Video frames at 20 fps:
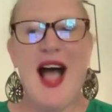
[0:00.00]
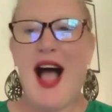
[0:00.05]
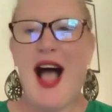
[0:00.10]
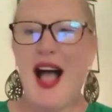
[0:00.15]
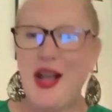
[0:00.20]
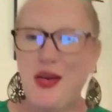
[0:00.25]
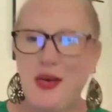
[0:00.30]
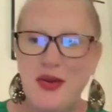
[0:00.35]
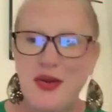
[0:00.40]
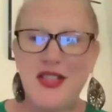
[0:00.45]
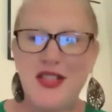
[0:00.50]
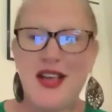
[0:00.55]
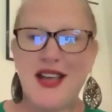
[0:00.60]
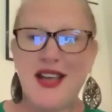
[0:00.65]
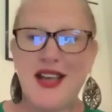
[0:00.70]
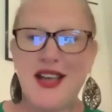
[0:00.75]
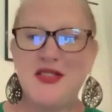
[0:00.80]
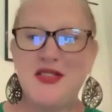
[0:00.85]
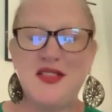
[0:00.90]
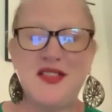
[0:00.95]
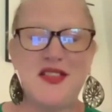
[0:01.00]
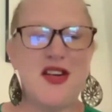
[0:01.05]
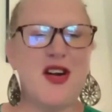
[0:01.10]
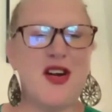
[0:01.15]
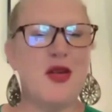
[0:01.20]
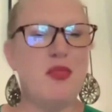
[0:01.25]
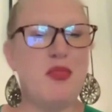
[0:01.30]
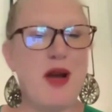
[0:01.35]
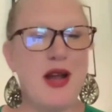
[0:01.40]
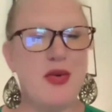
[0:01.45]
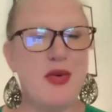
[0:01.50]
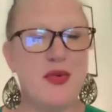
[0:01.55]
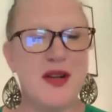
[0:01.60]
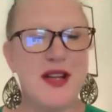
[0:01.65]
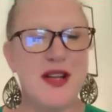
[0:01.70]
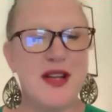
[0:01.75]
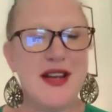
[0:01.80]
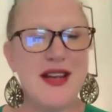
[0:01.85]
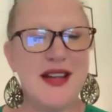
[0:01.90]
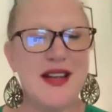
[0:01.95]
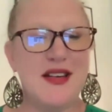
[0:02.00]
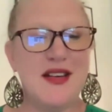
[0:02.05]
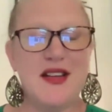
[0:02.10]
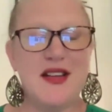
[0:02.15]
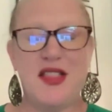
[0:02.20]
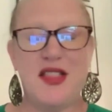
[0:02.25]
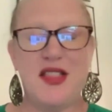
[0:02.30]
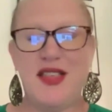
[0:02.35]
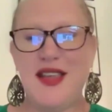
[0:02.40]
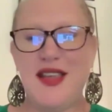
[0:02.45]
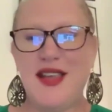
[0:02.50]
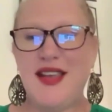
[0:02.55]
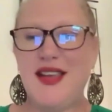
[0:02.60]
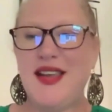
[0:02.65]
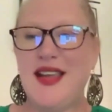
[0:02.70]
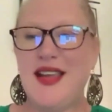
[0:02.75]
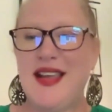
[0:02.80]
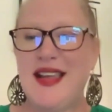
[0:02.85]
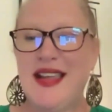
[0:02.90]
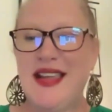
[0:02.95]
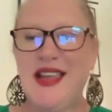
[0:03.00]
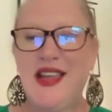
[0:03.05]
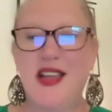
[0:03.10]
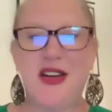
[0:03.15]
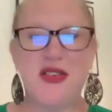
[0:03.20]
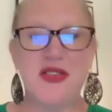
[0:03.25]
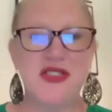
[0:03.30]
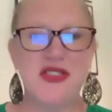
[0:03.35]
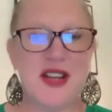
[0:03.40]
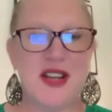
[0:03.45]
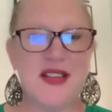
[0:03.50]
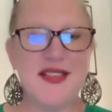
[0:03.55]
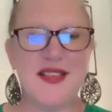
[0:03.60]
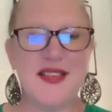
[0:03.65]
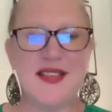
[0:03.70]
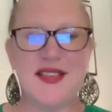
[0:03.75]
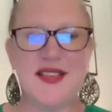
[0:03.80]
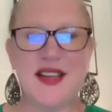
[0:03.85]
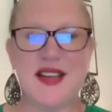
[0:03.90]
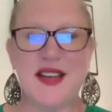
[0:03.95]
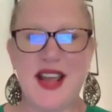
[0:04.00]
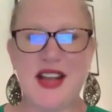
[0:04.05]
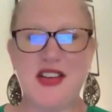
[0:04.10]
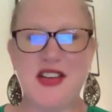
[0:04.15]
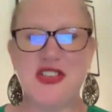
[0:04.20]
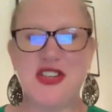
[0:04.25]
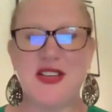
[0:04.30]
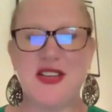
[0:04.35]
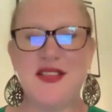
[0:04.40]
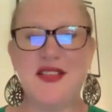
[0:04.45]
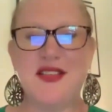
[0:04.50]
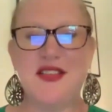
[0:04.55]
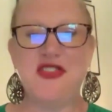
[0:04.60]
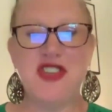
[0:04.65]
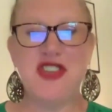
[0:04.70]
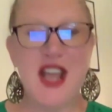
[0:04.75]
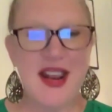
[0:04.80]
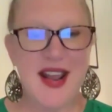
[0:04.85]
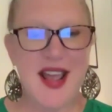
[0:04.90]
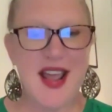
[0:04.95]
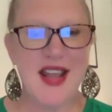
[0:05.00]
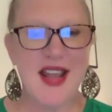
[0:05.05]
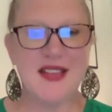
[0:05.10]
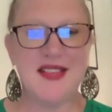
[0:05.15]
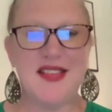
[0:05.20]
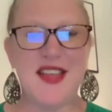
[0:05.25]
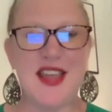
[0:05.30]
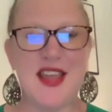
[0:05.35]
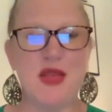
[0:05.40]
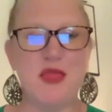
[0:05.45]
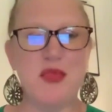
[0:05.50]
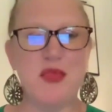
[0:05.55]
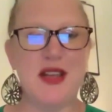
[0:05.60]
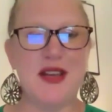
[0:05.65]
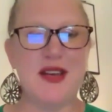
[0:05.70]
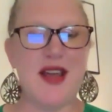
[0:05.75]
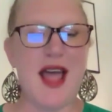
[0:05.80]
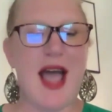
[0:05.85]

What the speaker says: I would like to start by reading the Eco Justice Connections JEDI statement,